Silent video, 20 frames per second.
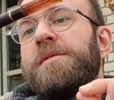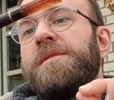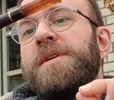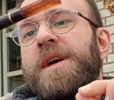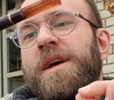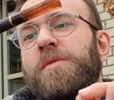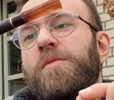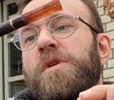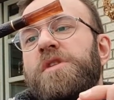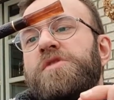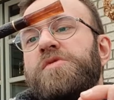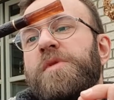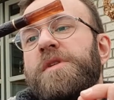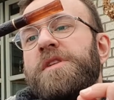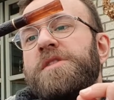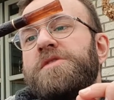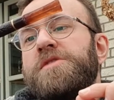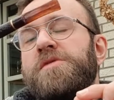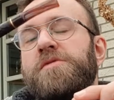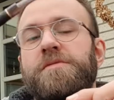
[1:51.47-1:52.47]
Yeah,
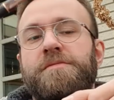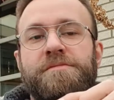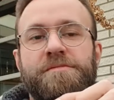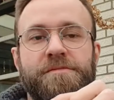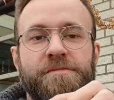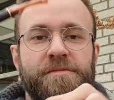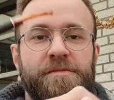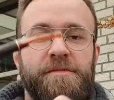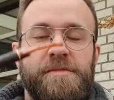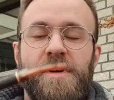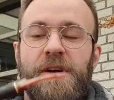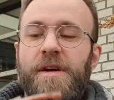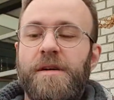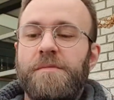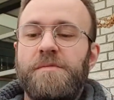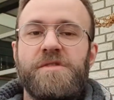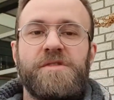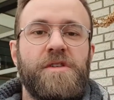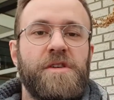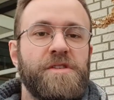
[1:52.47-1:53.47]
122.
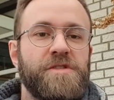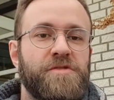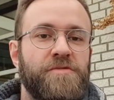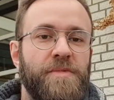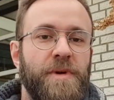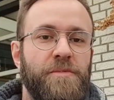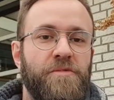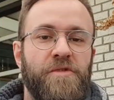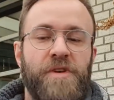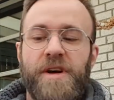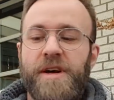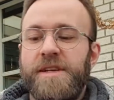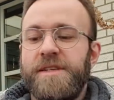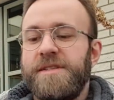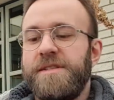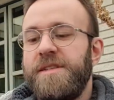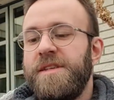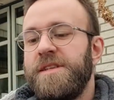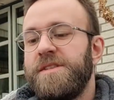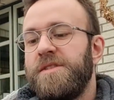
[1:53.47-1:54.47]
Starting to memorize
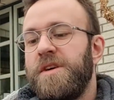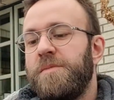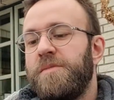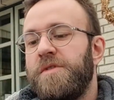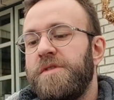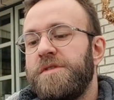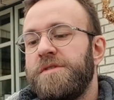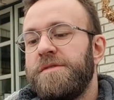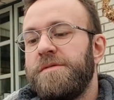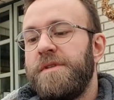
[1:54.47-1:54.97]
these numbers.